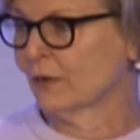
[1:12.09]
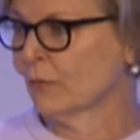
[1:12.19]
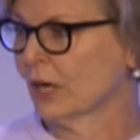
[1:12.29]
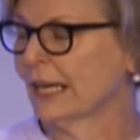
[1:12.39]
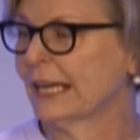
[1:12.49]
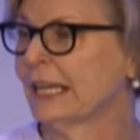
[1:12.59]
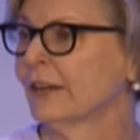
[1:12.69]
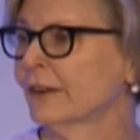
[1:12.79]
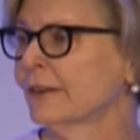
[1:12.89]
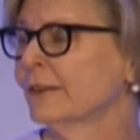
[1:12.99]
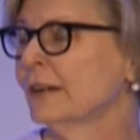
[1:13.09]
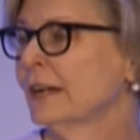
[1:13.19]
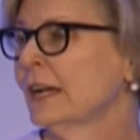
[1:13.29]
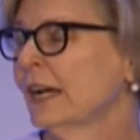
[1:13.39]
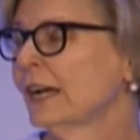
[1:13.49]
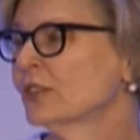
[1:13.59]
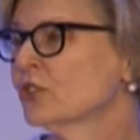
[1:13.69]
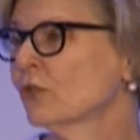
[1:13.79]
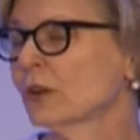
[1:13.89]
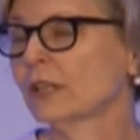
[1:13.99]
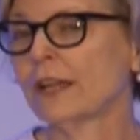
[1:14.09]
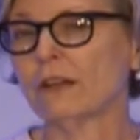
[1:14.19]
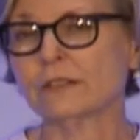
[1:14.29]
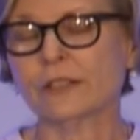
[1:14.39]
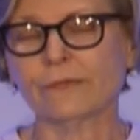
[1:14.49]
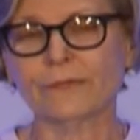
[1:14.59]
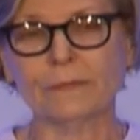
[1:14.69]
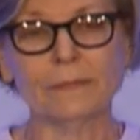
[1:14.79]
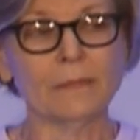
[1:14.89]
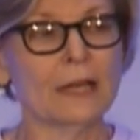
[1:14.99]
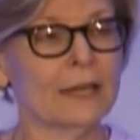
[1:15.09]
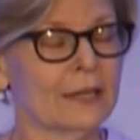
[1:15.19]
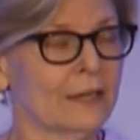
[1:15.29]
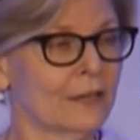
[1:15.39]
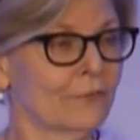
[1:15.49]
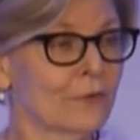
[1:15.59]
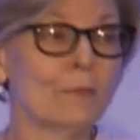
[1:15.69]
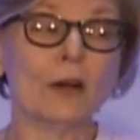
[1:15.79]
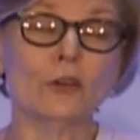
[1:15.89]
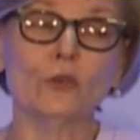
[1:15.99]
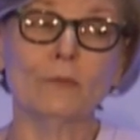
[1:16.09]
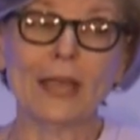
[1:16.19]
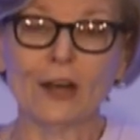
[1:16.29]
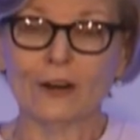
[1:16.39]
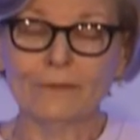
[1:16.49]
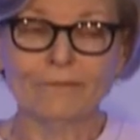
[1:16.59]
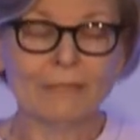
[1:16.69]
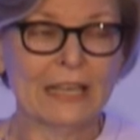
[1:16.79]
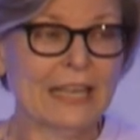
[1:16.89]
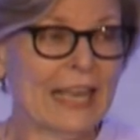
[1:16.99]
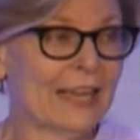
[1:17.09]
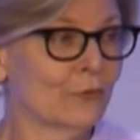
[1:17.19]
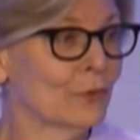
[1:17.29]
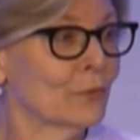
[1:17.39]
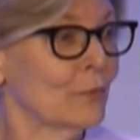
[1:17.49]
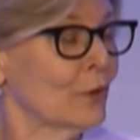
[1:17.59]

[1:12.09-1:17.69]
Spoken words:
And we're going to hear shortly also from our new mayor, and